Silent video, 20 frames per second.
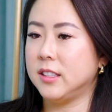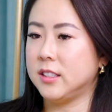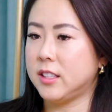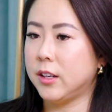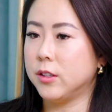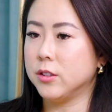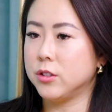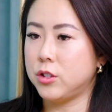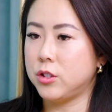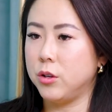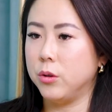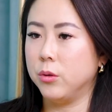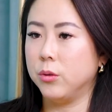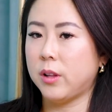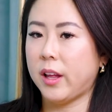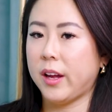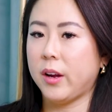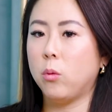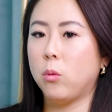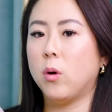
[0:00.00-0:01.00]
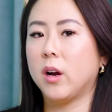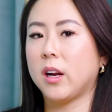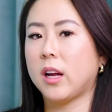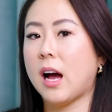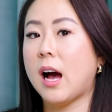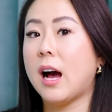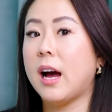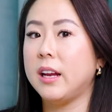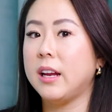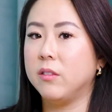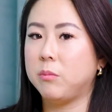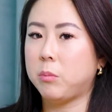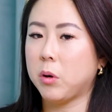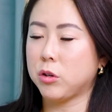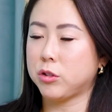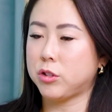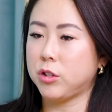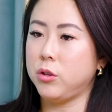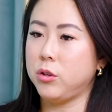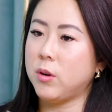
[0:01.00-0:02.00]
It tells you like what kind of
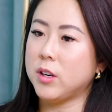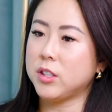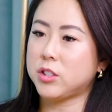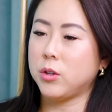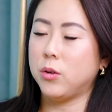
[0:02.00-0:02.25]
person you are.